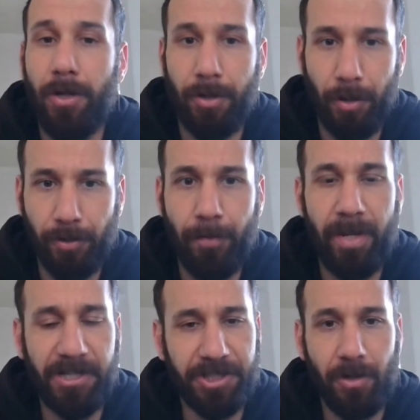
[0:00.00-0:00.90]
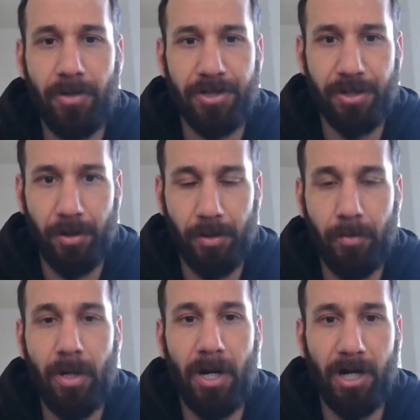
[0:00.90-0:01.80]
You know, their pitching
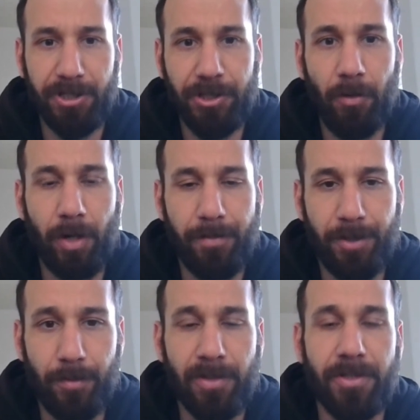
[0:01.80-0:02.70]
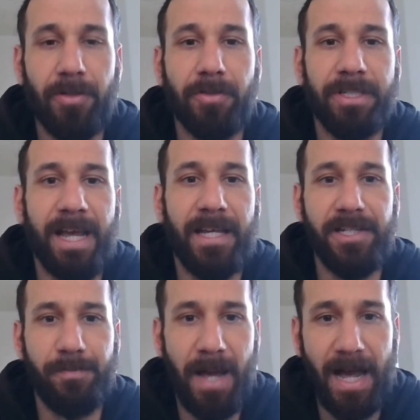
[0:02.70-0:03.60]
also showed up too until the
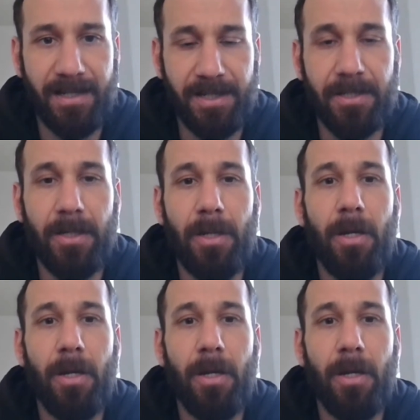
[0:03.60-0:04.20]
Yankees bats